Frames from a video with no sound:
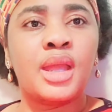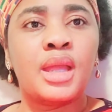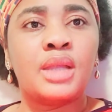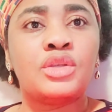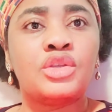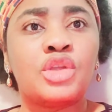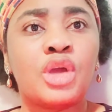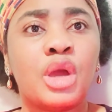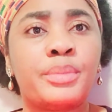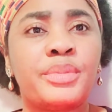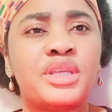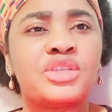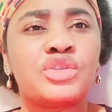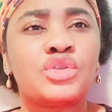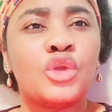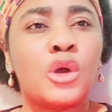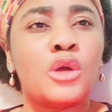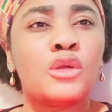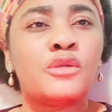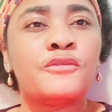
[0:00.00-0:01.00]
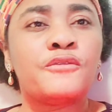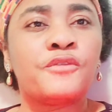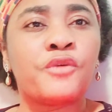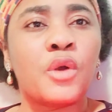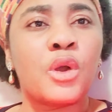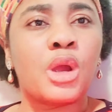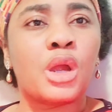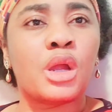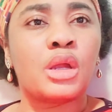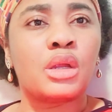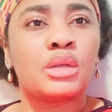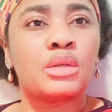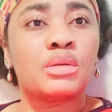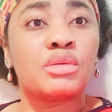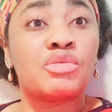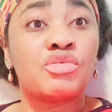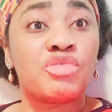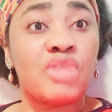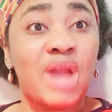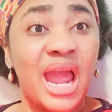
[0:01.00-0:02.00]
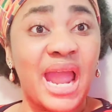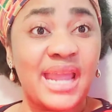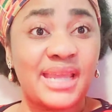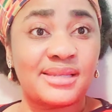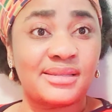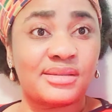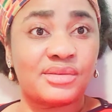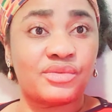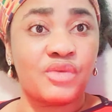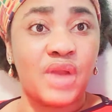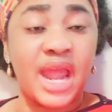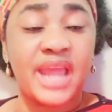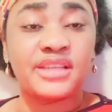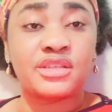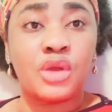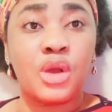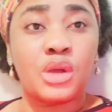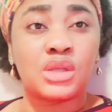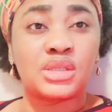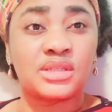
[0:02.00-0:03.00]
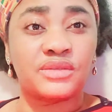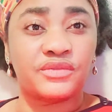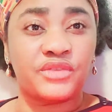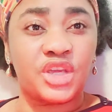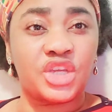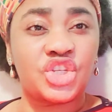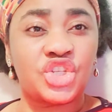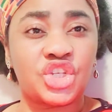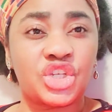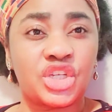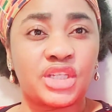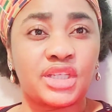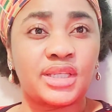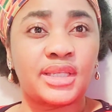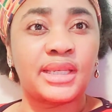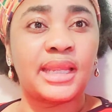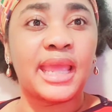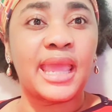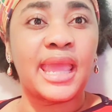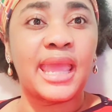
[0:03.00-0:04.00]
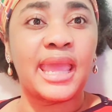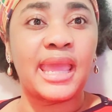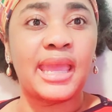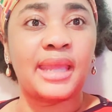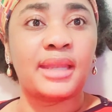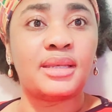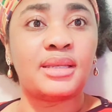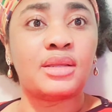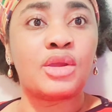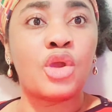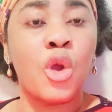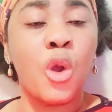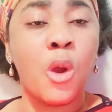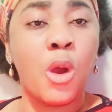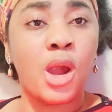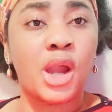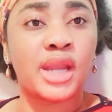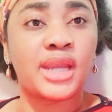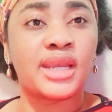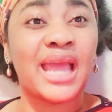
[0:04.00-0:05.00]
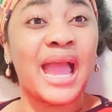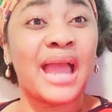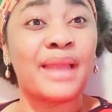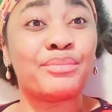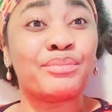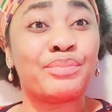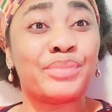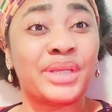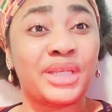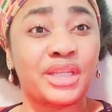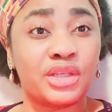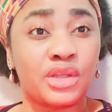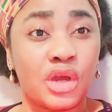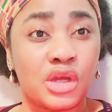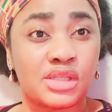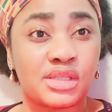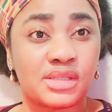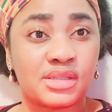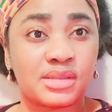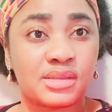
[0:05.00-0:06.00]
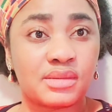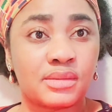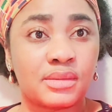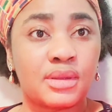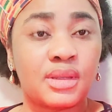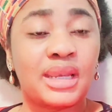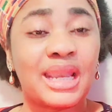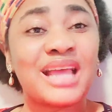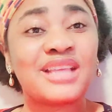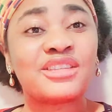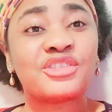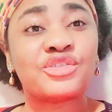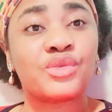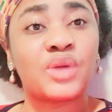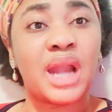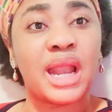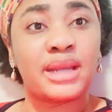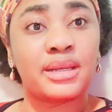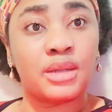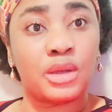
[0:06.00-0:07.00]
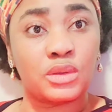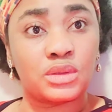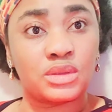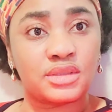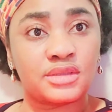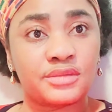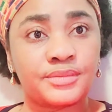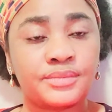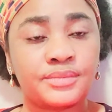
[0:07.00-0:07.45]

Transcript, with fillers: ndop is known for rice rice cultivation and corn and peanuts that's groundnut.